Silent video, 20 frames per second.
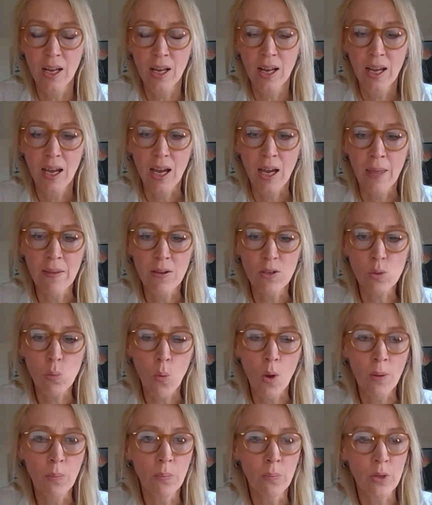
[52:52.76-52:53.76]
And there's
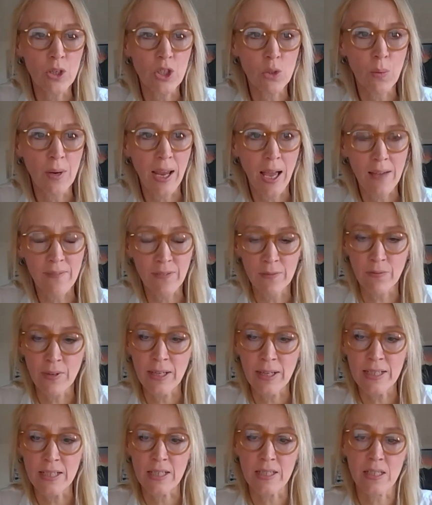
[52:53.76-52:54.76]
one which we haven't
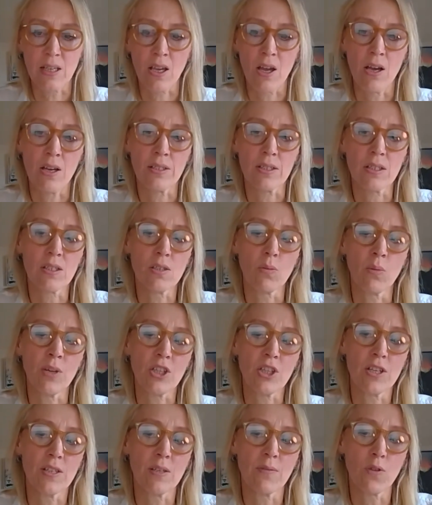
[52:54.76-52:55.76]
really discussed,
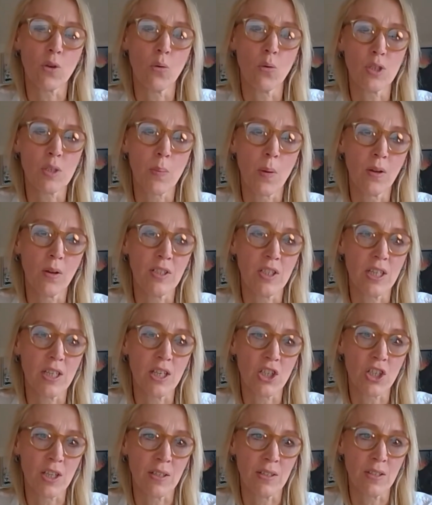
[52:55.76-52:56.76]
which is, of course,
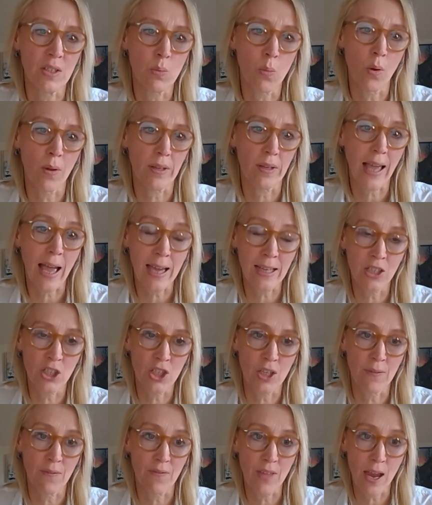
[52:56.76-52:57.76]
politicians, what can
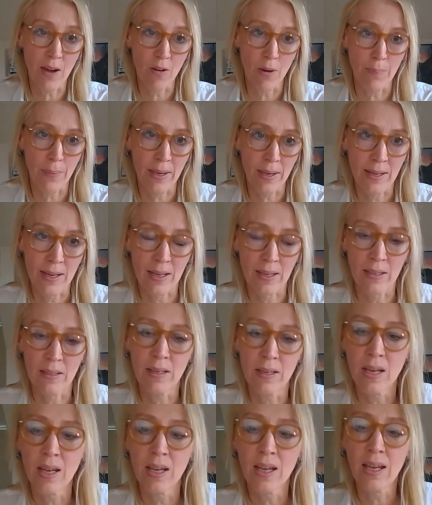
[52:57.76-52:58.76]
shift their
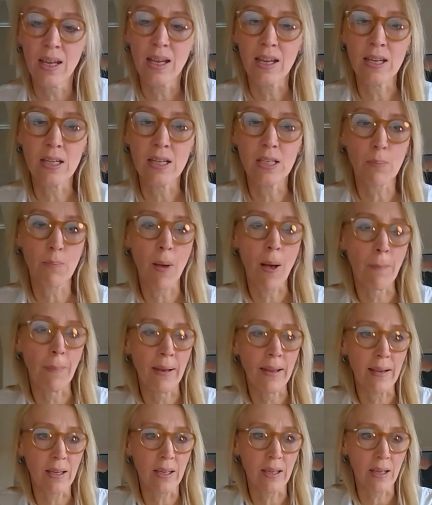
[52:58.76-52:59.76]
opinion is
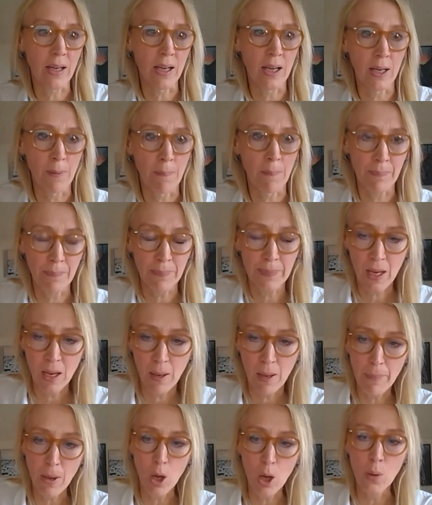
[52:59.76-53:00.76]
public
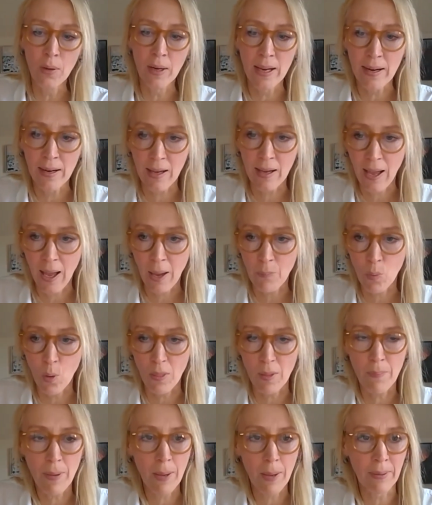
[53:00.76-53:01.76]
polling and what
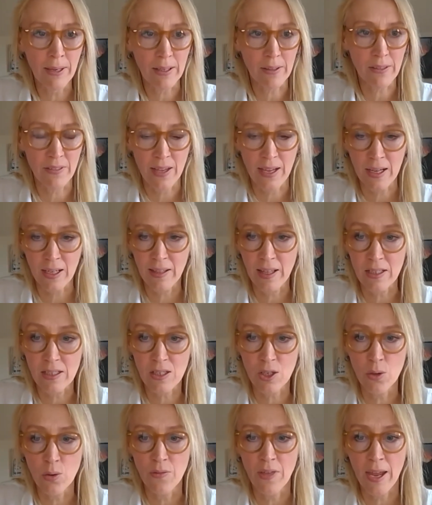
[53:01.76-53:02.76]
the public think. That's
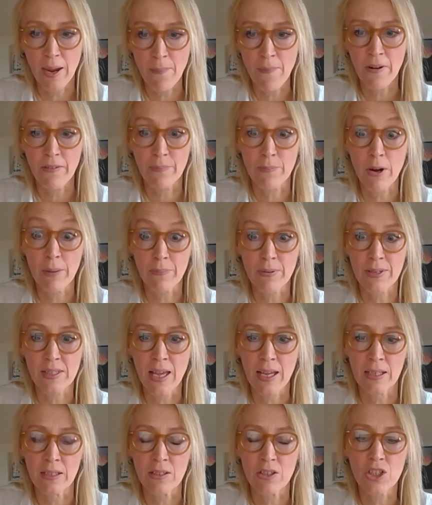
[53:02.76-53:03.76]
who they
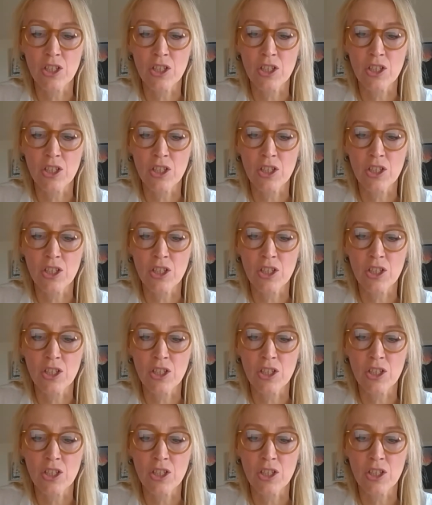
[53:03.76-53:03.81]
represent.